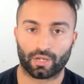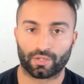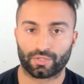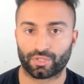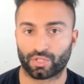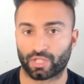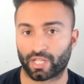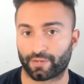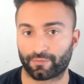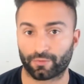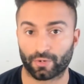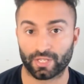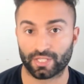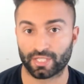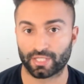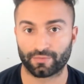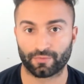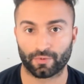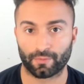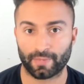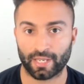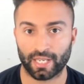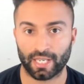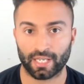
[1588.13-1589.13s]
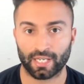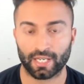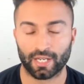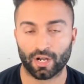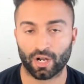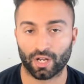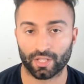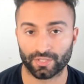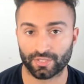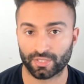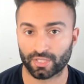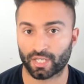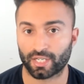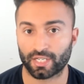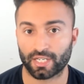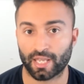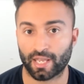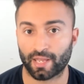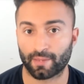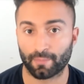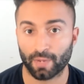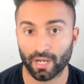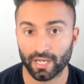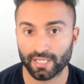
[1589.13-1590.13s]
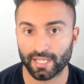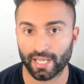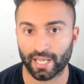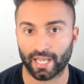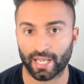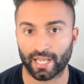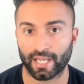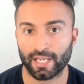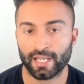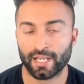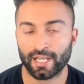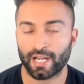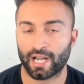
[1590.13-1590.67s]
So for instance, for me, on Sunday, Monday,